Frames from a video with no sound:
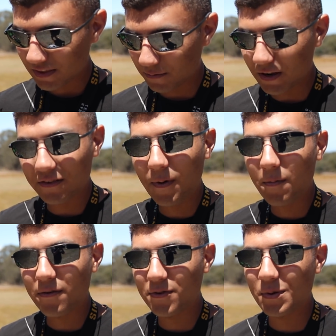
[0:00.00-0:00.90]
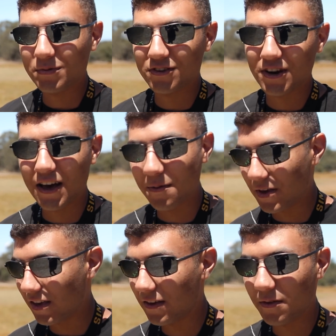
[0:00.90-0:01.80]
I've been inspired by a few people to try them
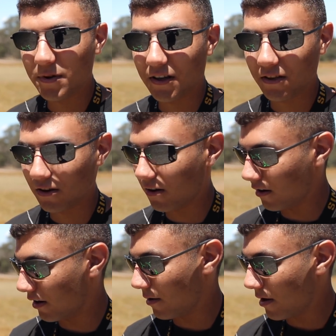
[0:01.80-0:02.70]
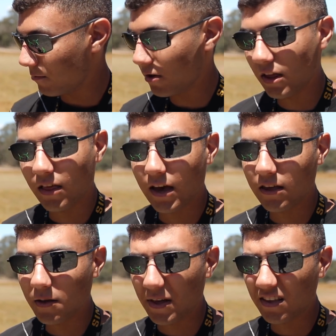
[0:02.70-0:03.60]
and give them another go, and I am really
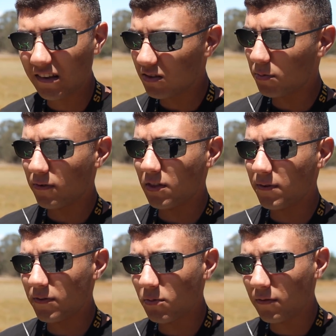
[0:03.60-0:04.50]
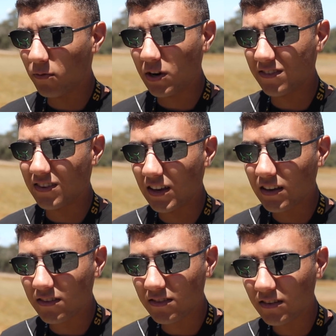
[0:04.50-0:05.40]
liking them. I think I still prefer the
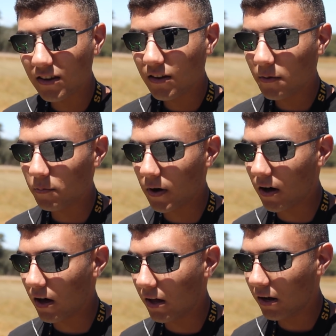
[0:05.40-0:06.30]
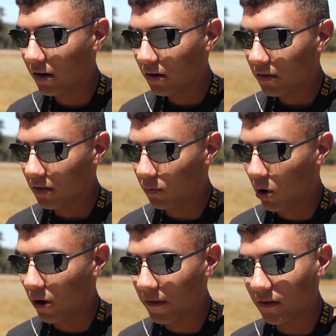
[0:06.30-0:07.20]
5146, but
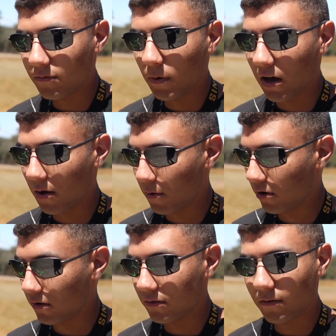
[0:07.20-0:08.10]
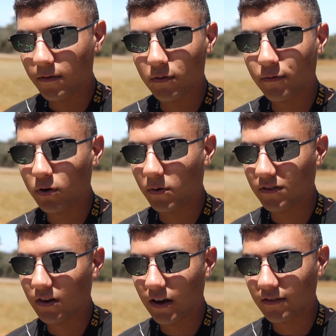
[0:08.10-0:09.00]
on these motors, the
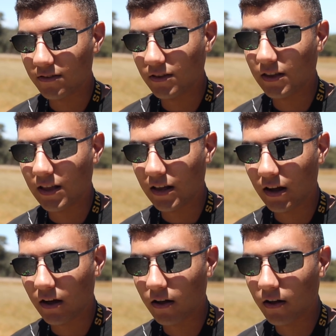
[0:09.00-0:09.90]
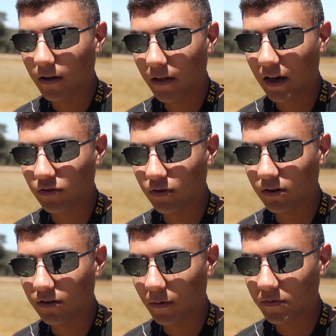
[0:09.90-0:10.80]
5141s are nice because you get that
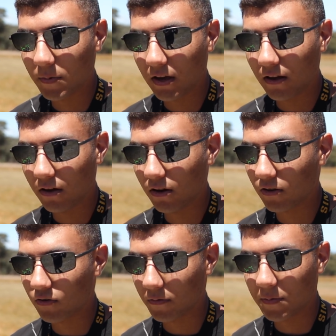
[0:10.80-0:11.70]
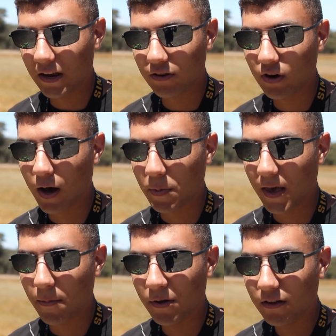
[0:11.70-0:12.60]
extra top speed, not extra top speed, extra
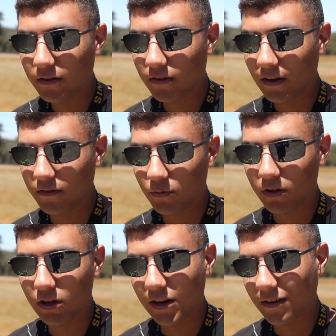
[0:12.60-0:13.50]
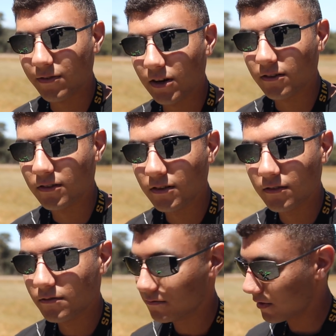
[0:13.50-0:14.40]
RPM, so it gives you a really unique feel.
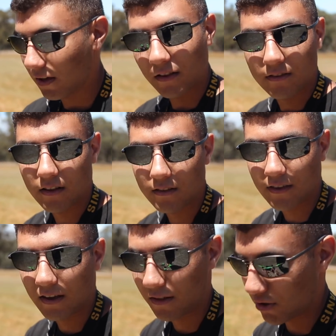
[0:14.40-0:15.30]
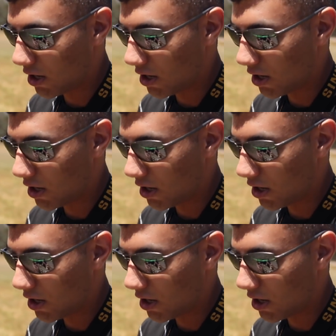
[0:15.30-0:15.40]
Let's take it on the